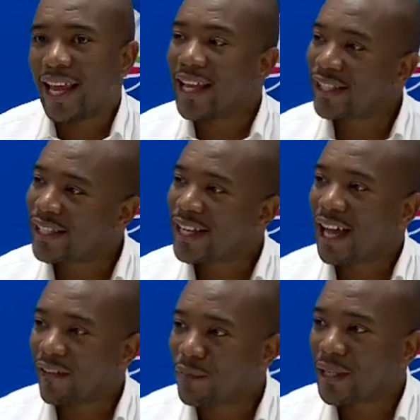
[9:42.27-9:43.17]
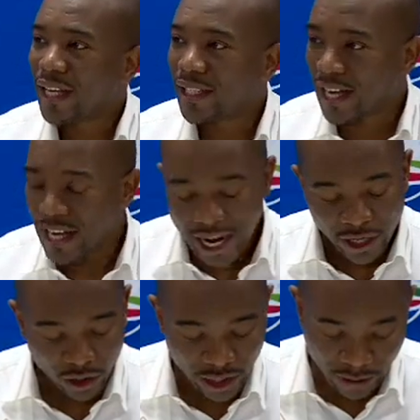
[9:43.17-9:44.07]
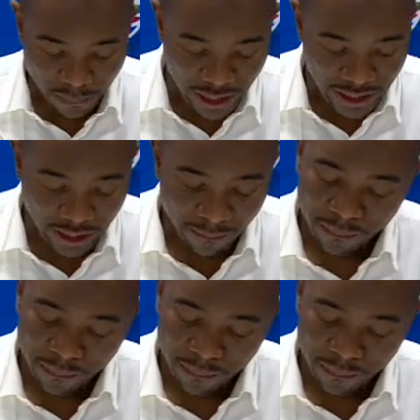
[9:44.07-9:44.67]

ANC government has reneged on that matter,